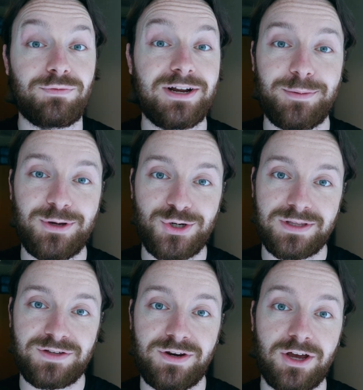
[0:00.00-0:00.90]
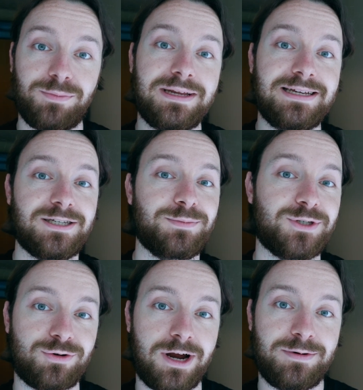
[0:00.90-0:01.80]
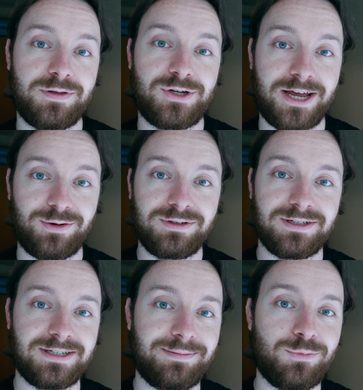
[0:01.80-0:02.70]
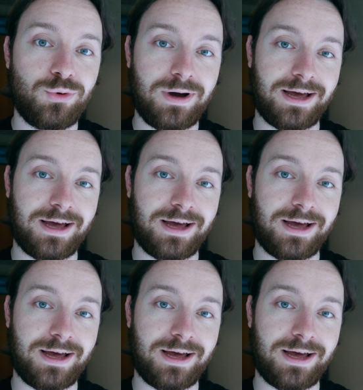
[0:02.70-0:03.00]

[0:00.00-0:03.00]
I really hope you enjoyed this video. Please subscribe to the channel to see more,